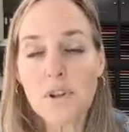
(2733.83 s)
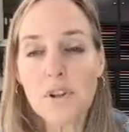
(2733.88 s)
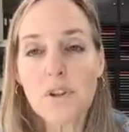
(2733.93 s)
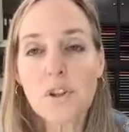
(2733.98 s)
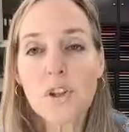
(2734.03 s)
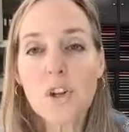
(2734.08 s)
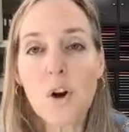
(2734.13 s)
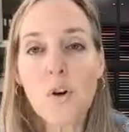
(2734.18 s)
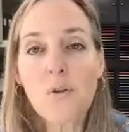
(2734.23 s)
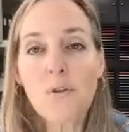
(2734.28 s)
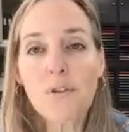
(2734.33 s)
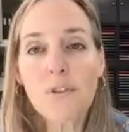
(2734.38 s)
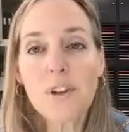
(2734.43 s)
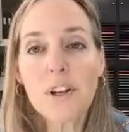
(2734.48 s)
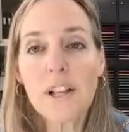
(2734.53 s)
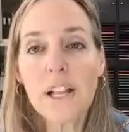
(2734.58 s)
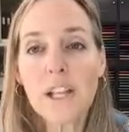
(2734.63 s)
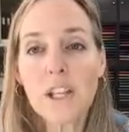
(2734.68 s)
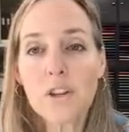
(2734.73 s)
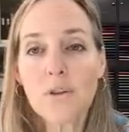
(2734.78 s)
So don't
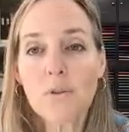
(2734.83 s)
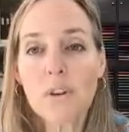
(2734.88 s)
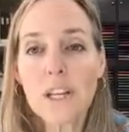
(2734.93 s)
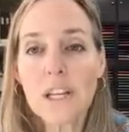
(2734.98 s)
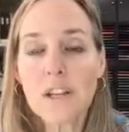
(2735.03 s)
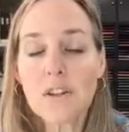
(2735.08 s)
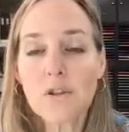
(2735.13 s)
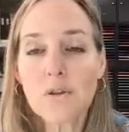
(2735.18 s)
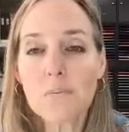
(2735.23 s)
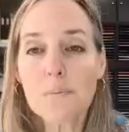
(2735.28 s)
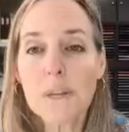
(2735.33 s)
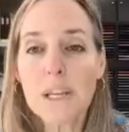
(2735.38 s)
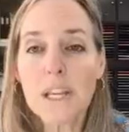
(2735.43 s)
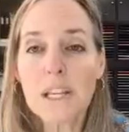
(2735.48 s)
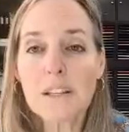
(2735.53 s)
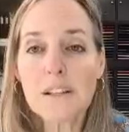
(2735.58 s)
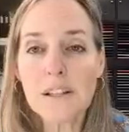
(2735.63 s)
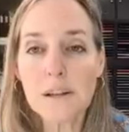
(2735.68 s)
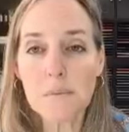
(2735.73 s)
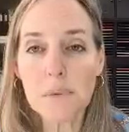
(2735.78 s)
feel like you need to
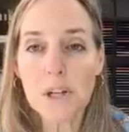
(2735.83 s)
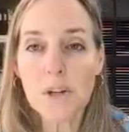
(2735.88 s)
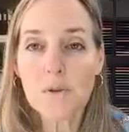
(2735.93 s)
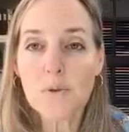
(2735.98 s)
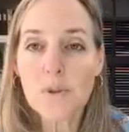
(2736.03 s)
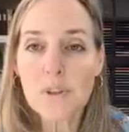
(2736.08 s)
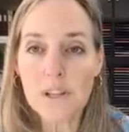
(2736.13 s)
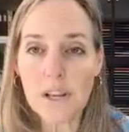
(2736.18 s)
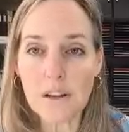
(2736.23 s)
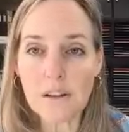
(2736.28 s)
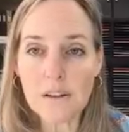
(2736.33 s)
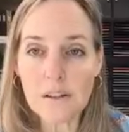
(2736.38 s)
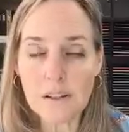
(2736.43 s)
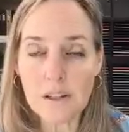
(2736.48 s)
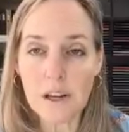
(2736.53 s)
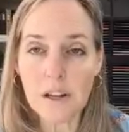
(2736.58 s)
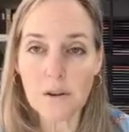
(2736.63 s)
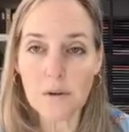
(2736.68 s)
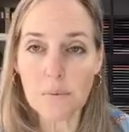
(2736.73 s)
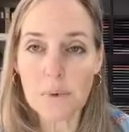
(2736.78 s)
be somebody who sells
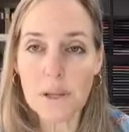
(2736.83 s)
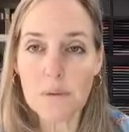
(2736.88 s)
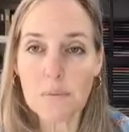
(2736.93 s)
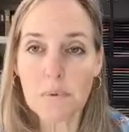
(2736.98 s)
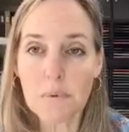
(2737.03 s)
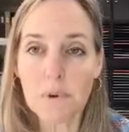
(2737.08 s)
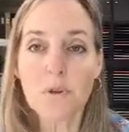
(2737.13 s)
to other people.